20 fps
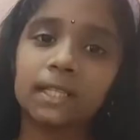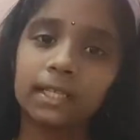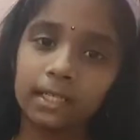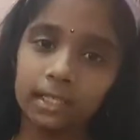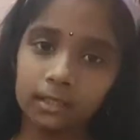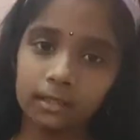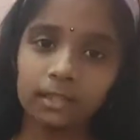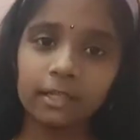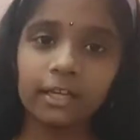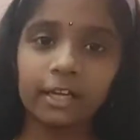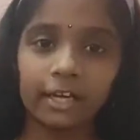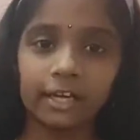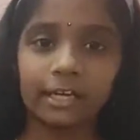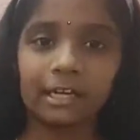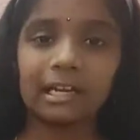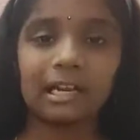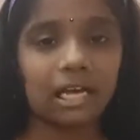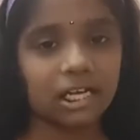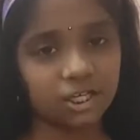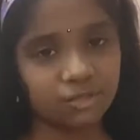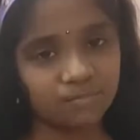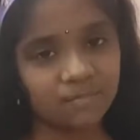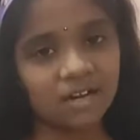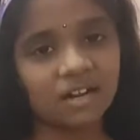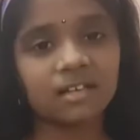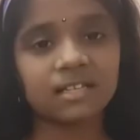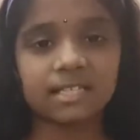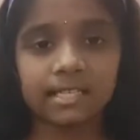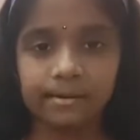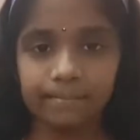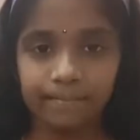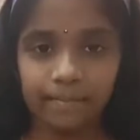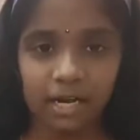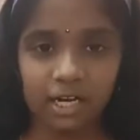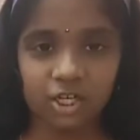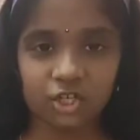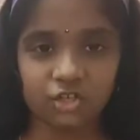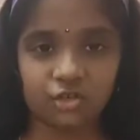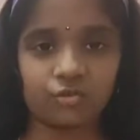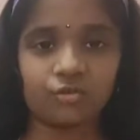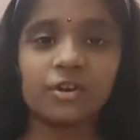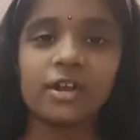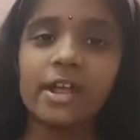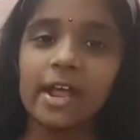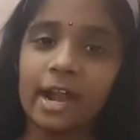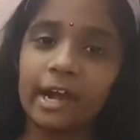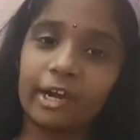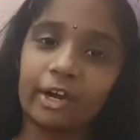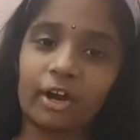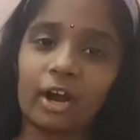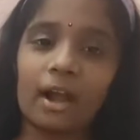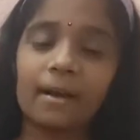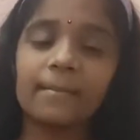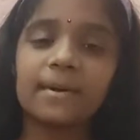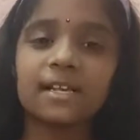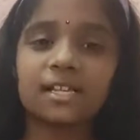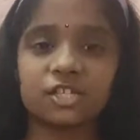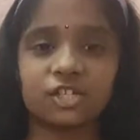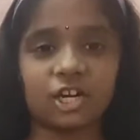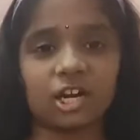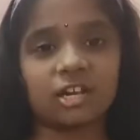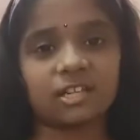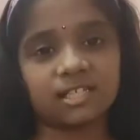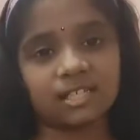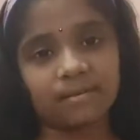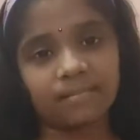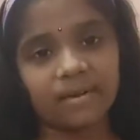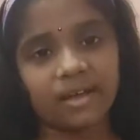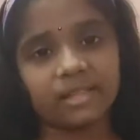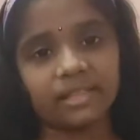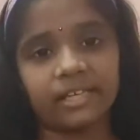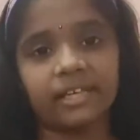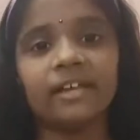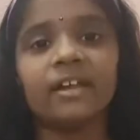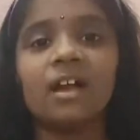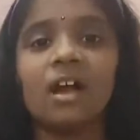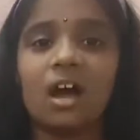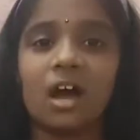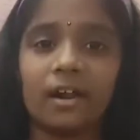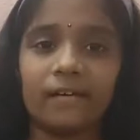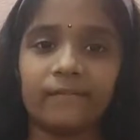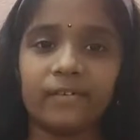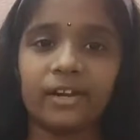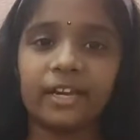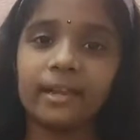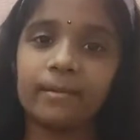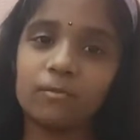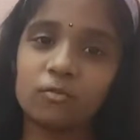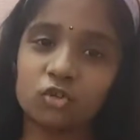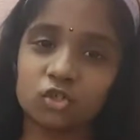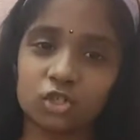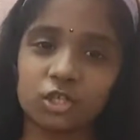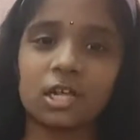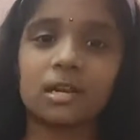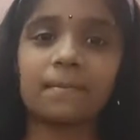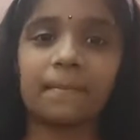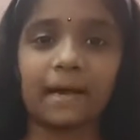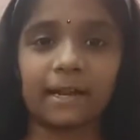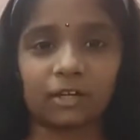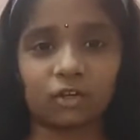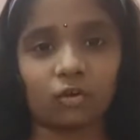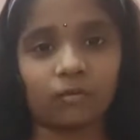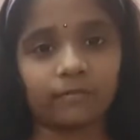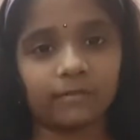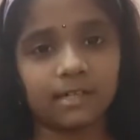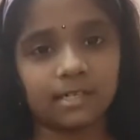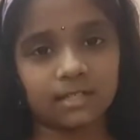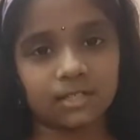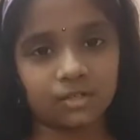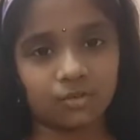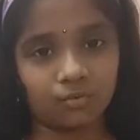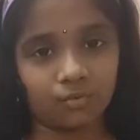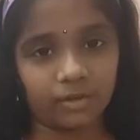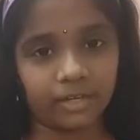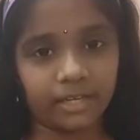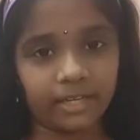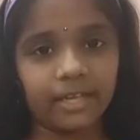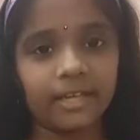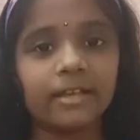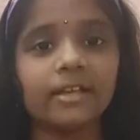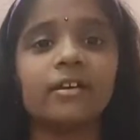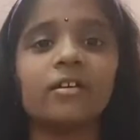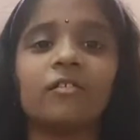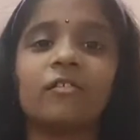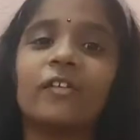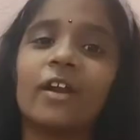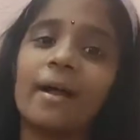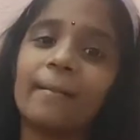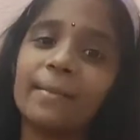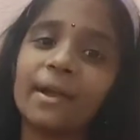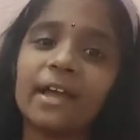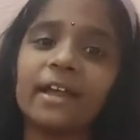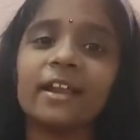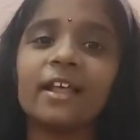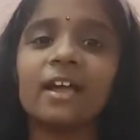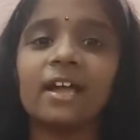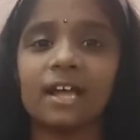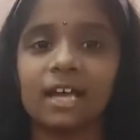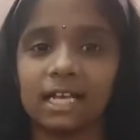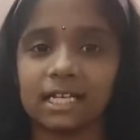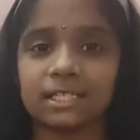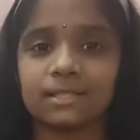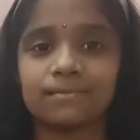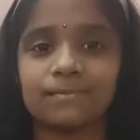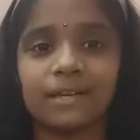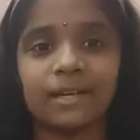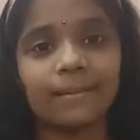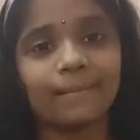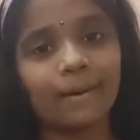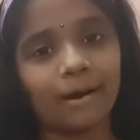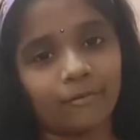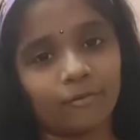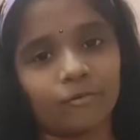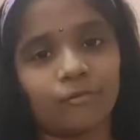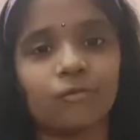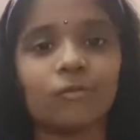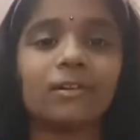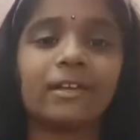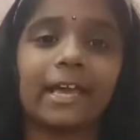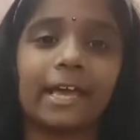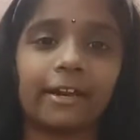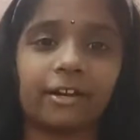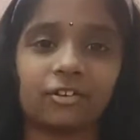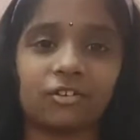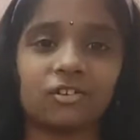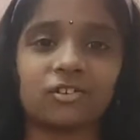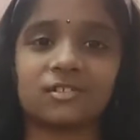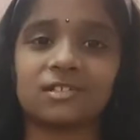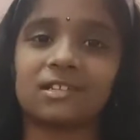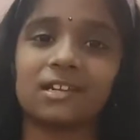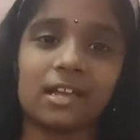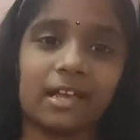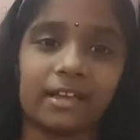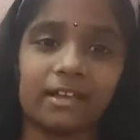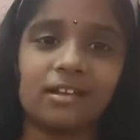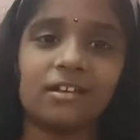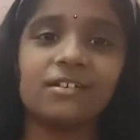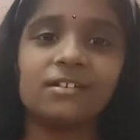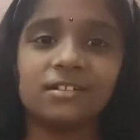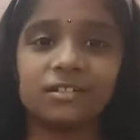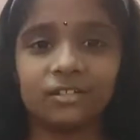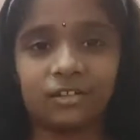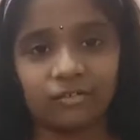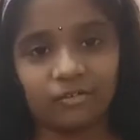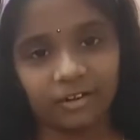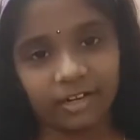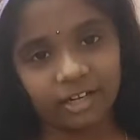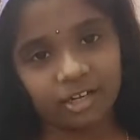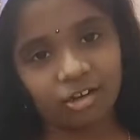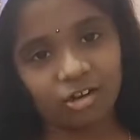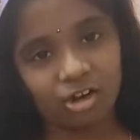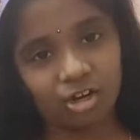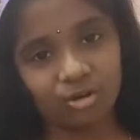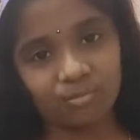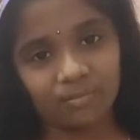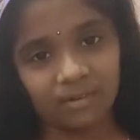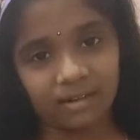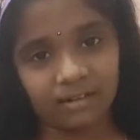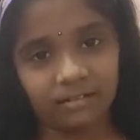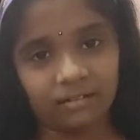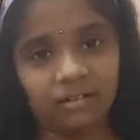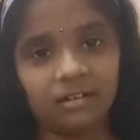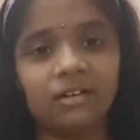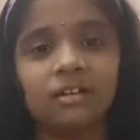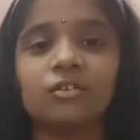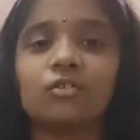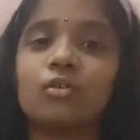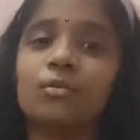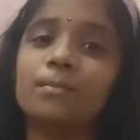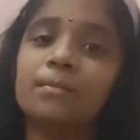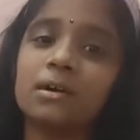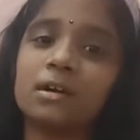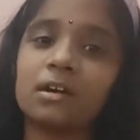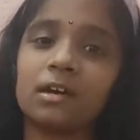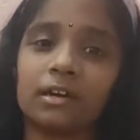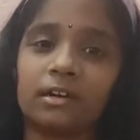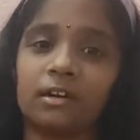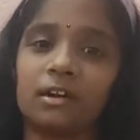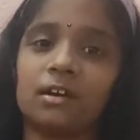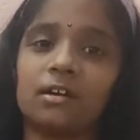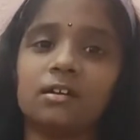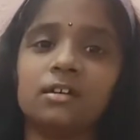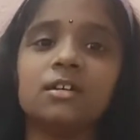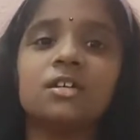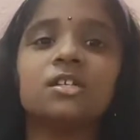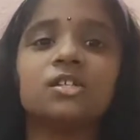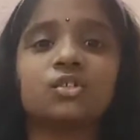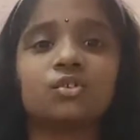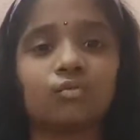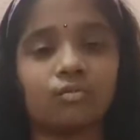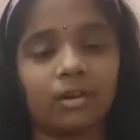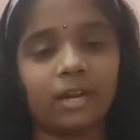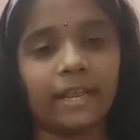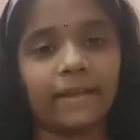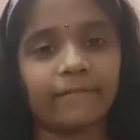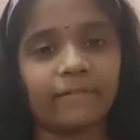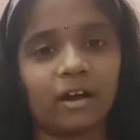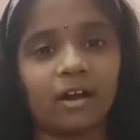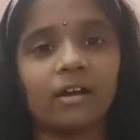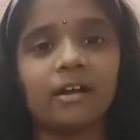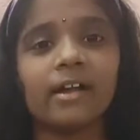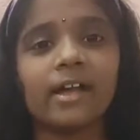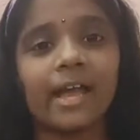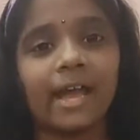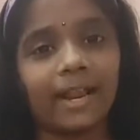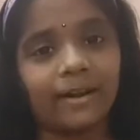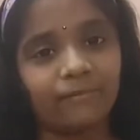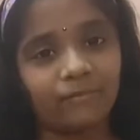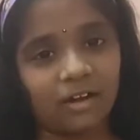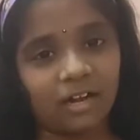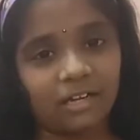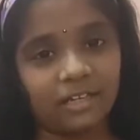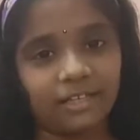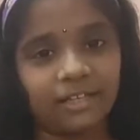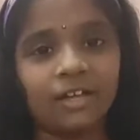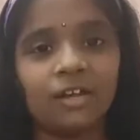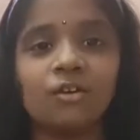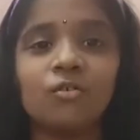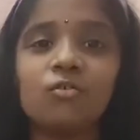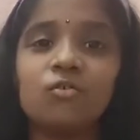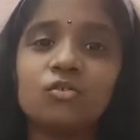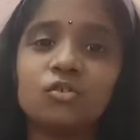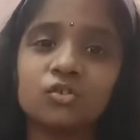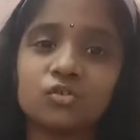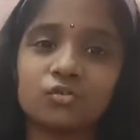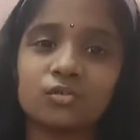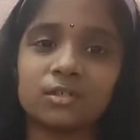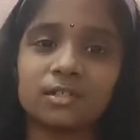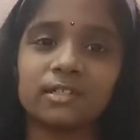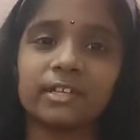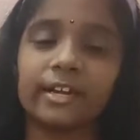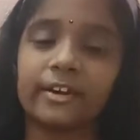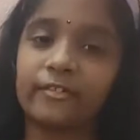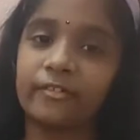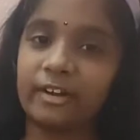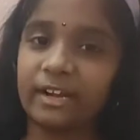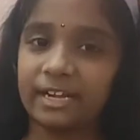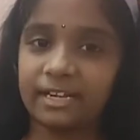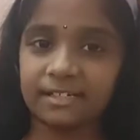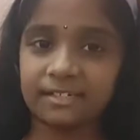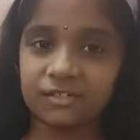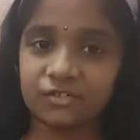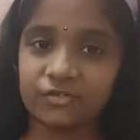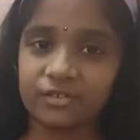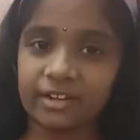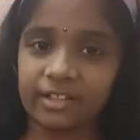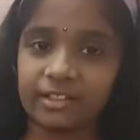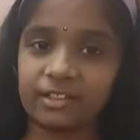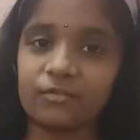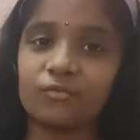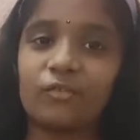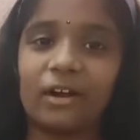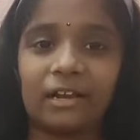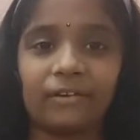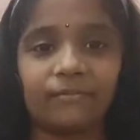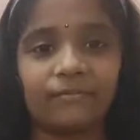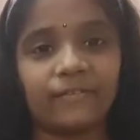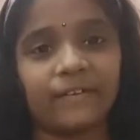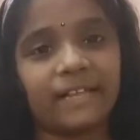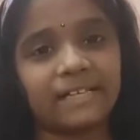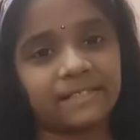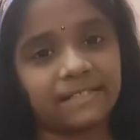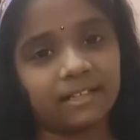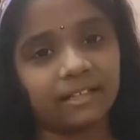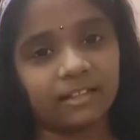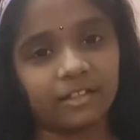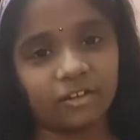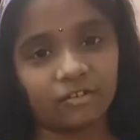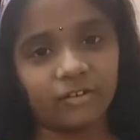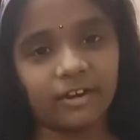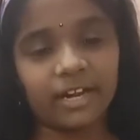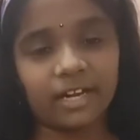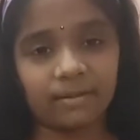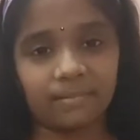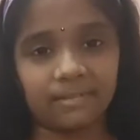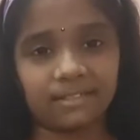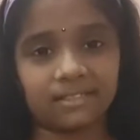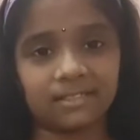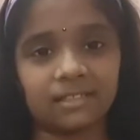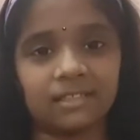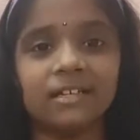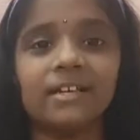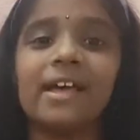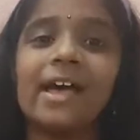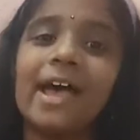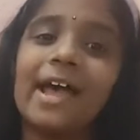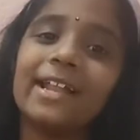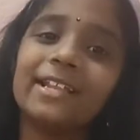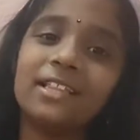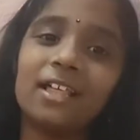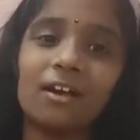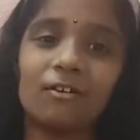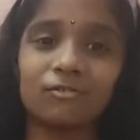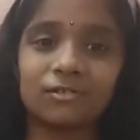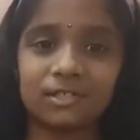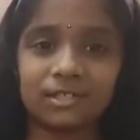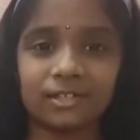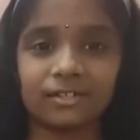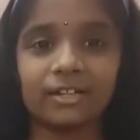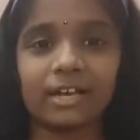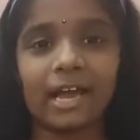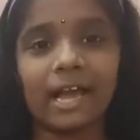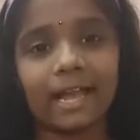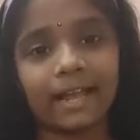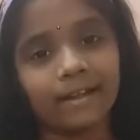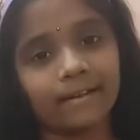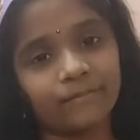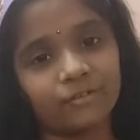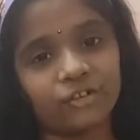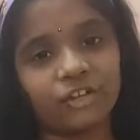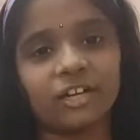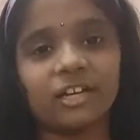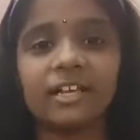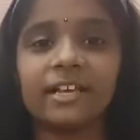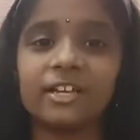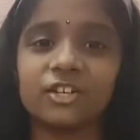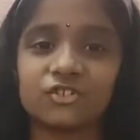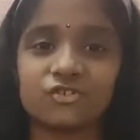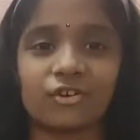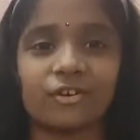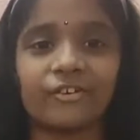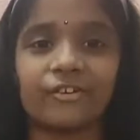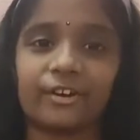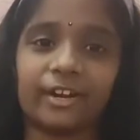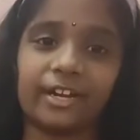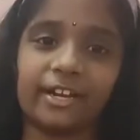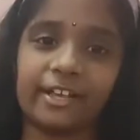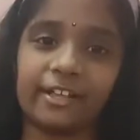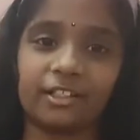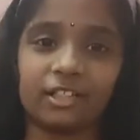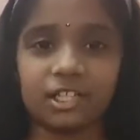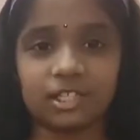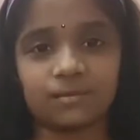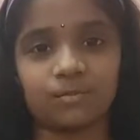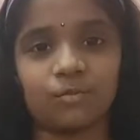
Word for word: In the end, Lakshmana's departure and Rama's Jala Samadhi are very emotional part of this story. Ramayana has many powerful characters like the great Hanuman, Kumbhakarna, Sugriva and Vali, who shows their great strength while facing their enemies. At the outset, I have really enjoyed reading this